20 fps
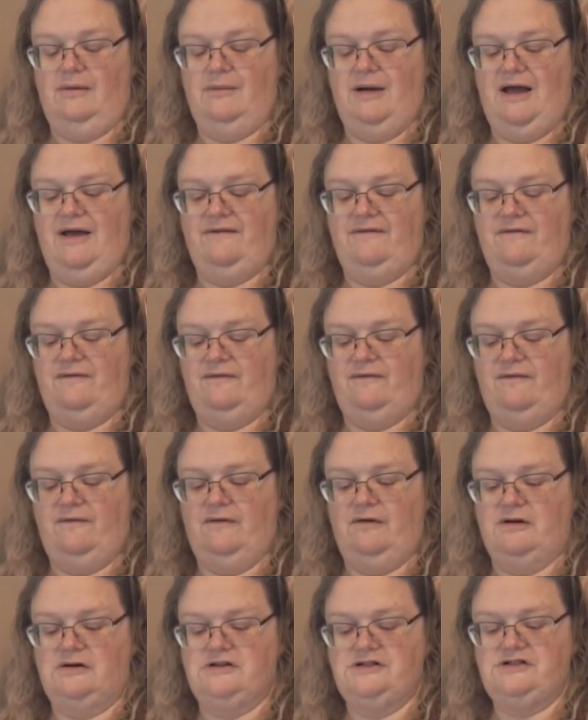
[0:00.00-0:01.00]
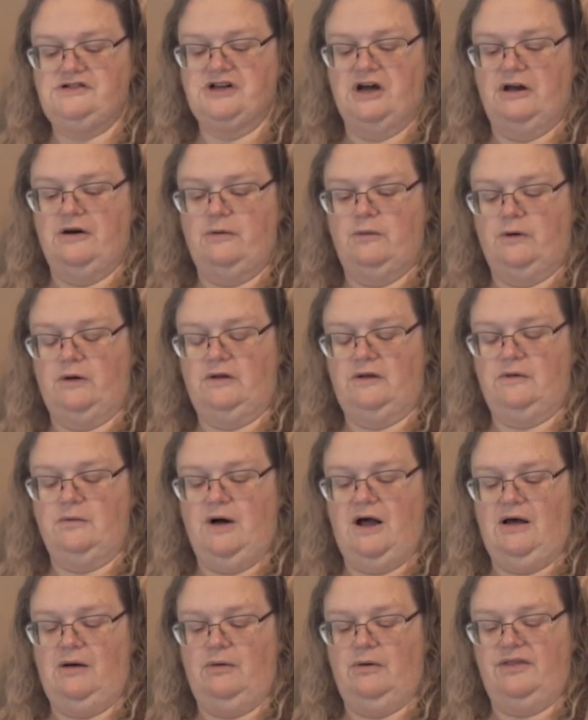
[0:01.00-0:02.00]
I've done really
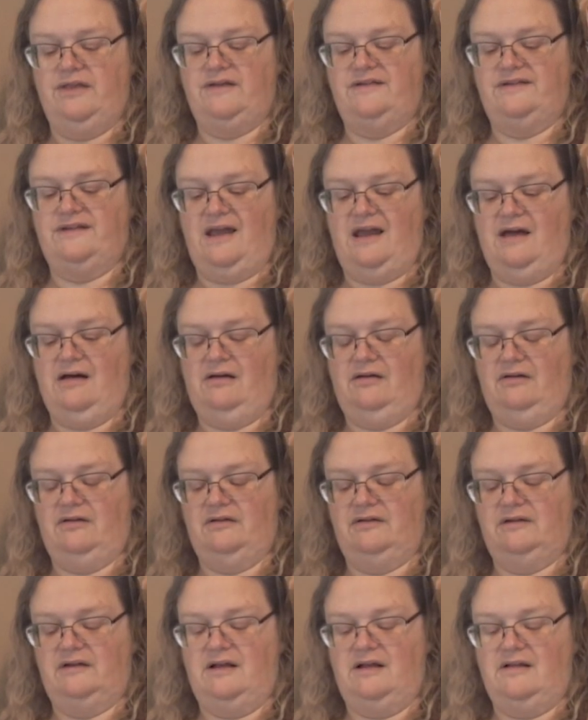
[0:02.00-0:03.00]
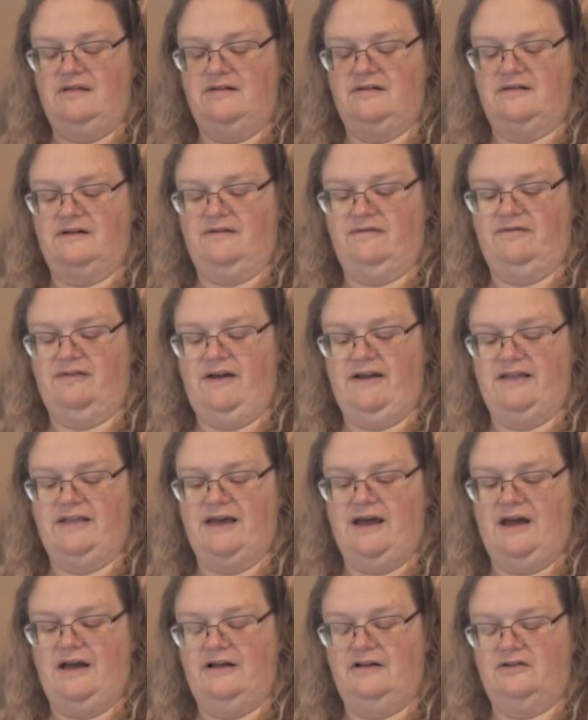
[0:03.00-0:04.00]
well with the sales and stuff like
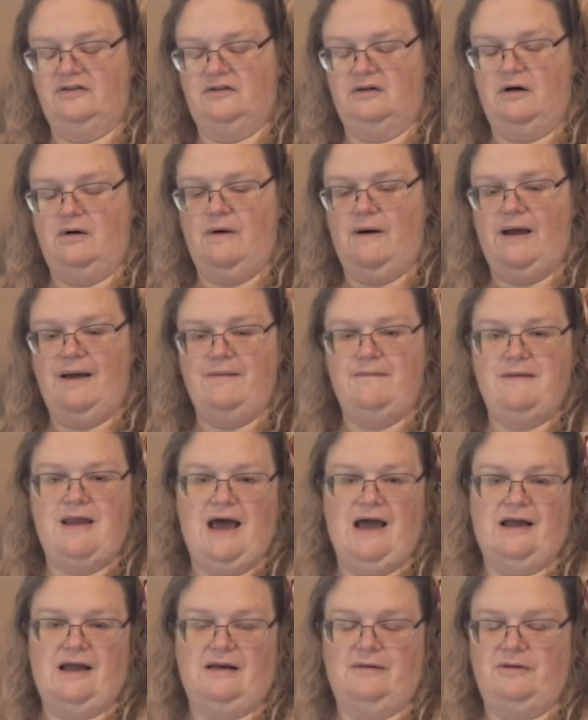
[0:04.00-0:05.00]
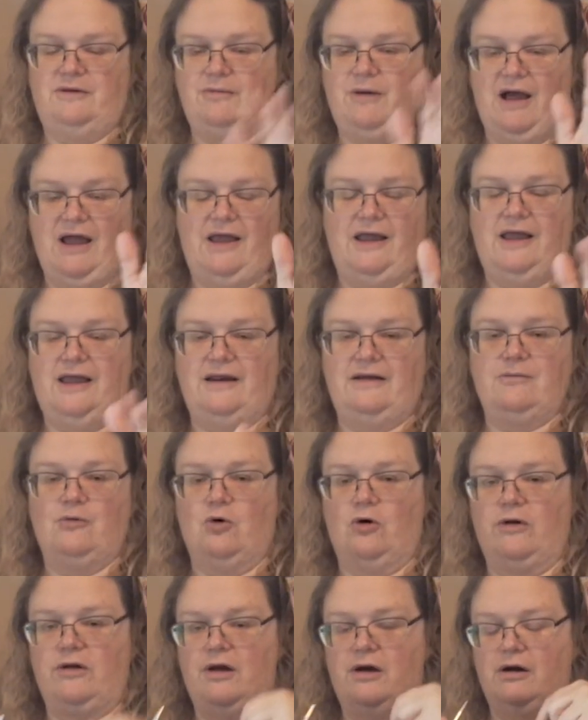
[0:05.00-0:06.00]
that, so I'm not going to be buying any
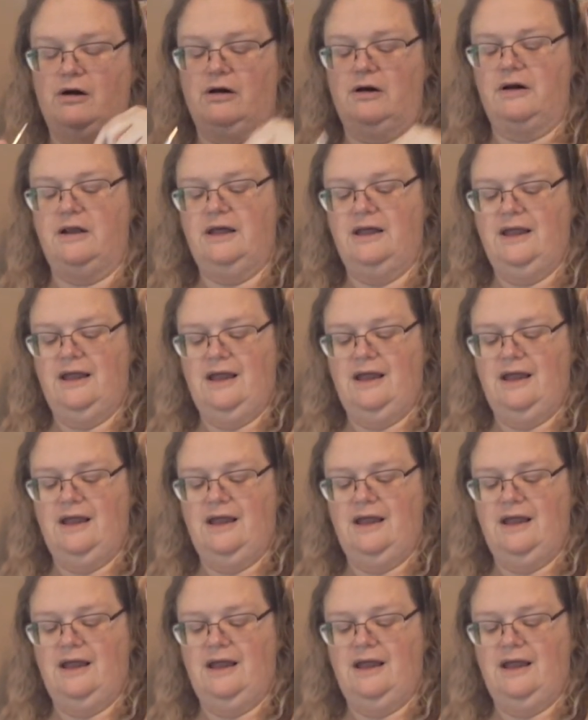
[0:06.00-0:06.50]
more yarn.